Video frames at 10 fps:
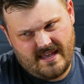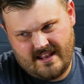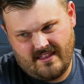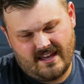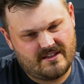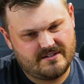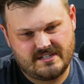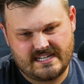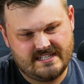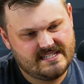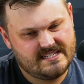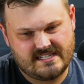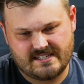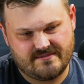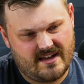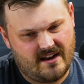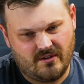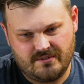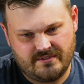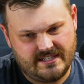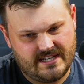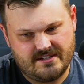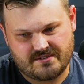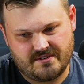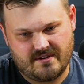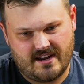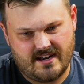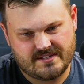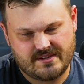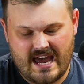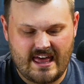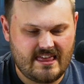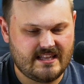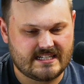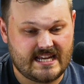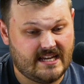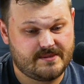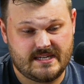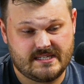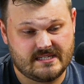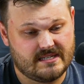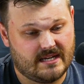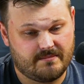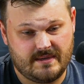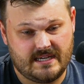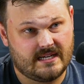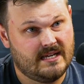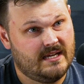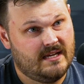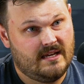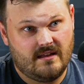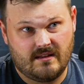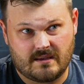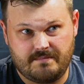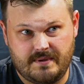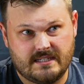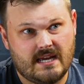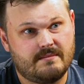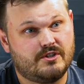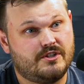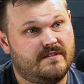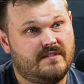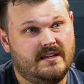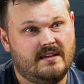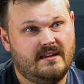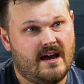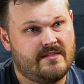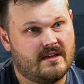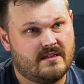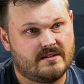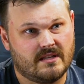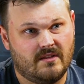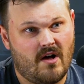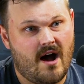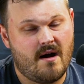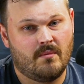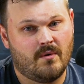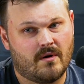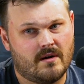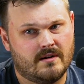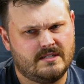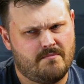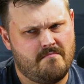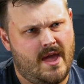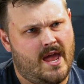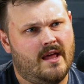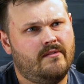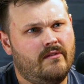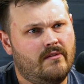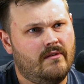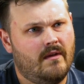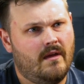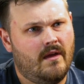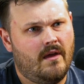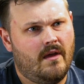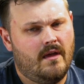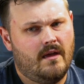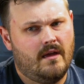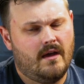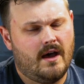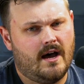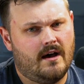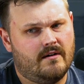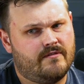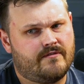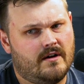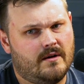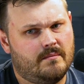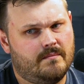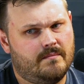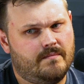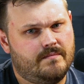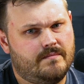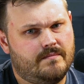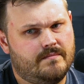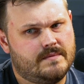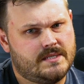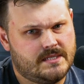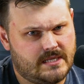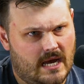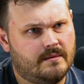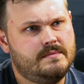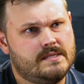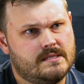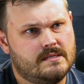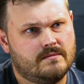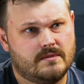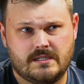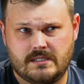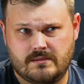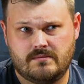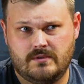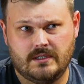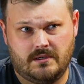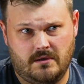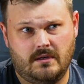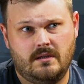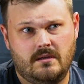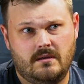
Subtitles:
And like, there are just instances of that all over the industry right now. So I think the tech space is like big time shifting. I think there's a lot more demand from subs, which is really good.